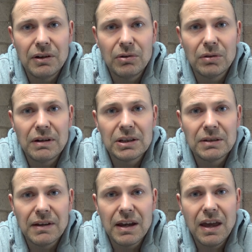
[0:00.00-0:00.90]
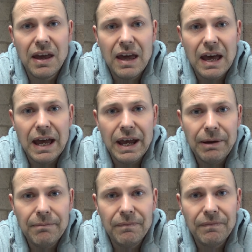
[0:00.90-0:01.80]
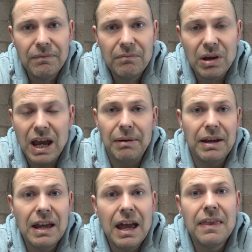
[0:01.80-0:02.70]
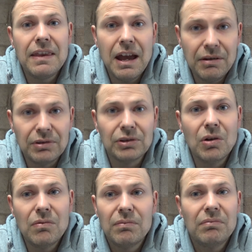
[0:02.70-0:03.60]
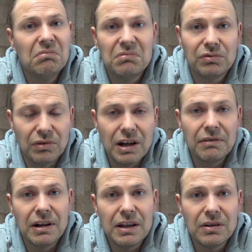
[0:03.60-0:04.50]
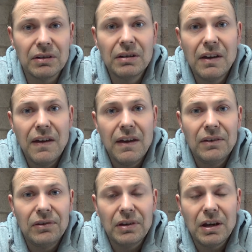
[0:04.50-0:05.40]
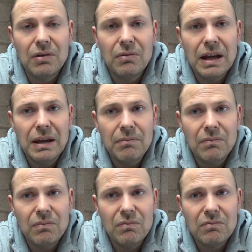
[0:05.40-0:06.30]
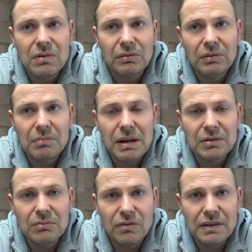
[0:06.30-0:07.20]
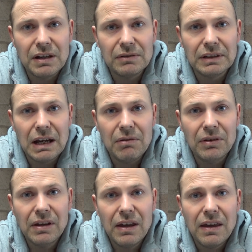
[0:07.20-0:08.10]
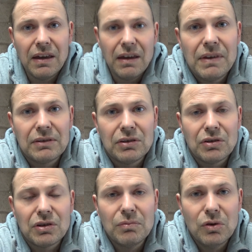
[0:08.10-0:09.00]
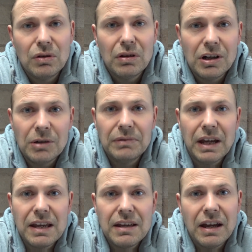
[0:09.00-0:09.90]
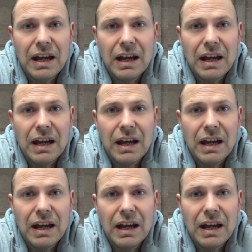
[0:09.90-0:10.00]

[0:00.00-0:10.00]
and all the rest of it. But anyway, the end result was really good. So we'll make some more videos on that one. That's just a small update.